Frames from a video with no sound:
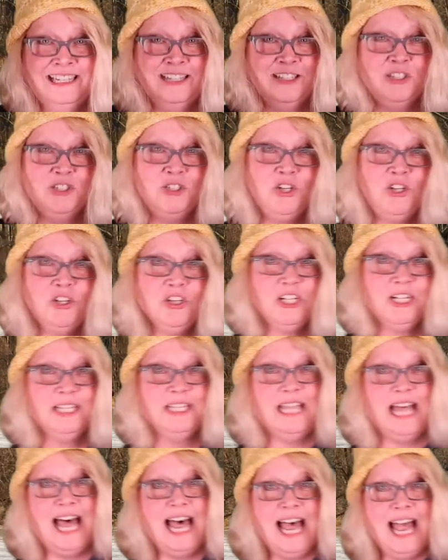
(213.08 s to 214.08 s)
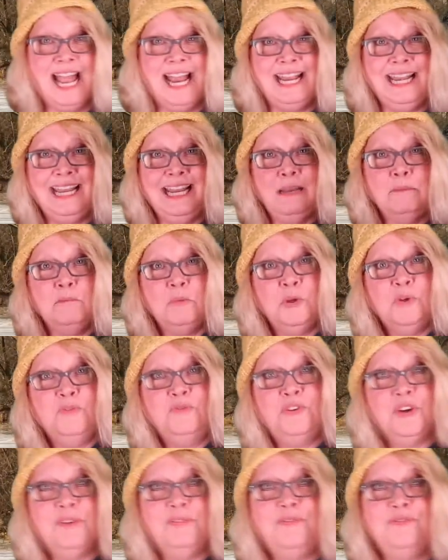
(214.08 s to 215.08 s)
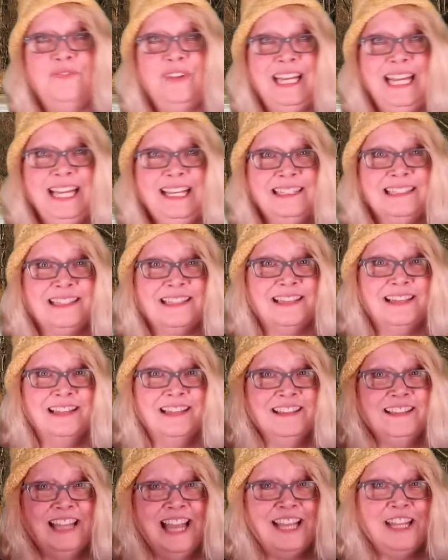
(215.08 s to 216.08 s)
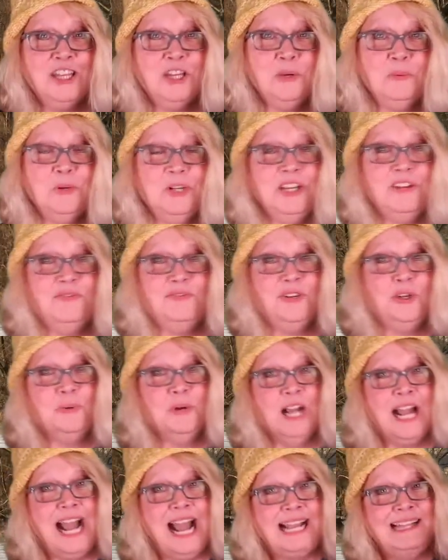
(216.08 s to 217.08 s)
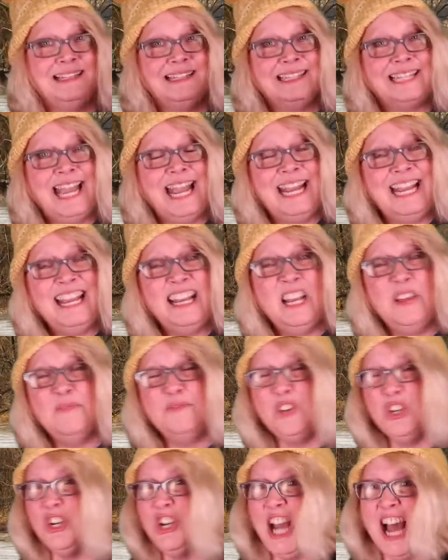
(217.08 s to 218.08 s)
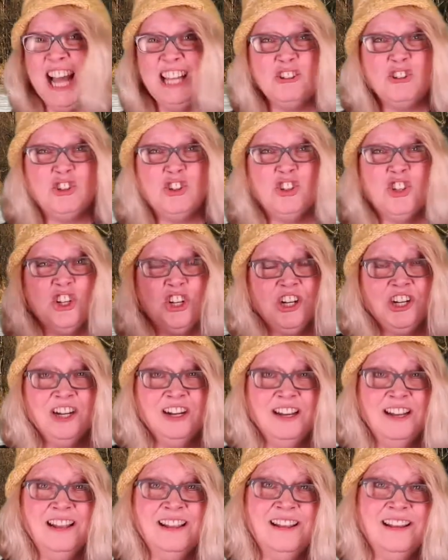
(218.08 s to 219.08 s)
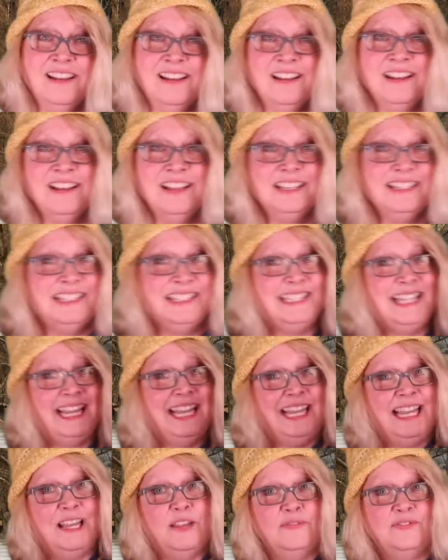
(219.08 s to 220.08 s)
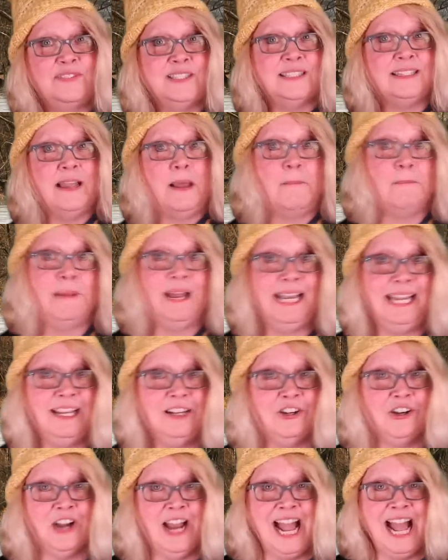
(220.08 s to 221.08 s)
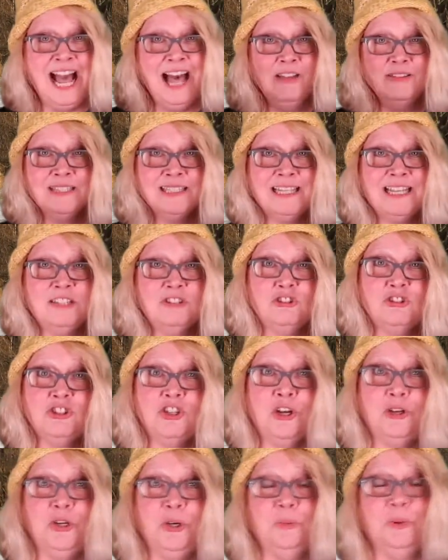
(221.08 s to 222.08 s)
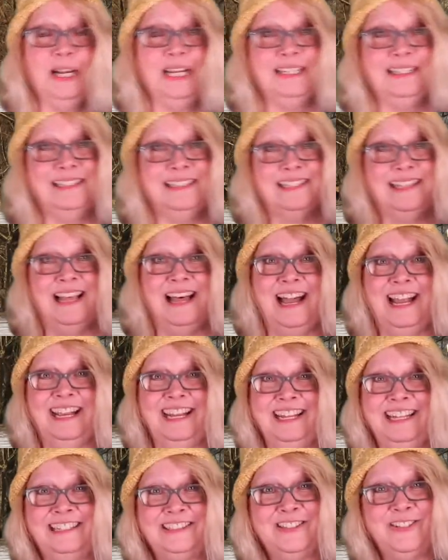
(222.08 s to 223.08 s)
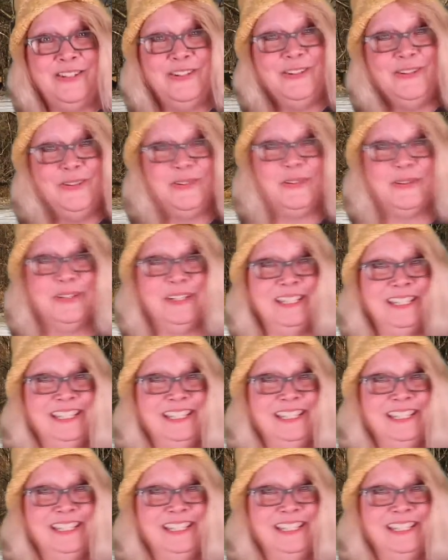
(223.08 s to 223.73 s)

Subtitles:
So you're gliding, move your feet like you would if you were ice skating. If you're not sure, see if somebody in your house can show you what it's like too.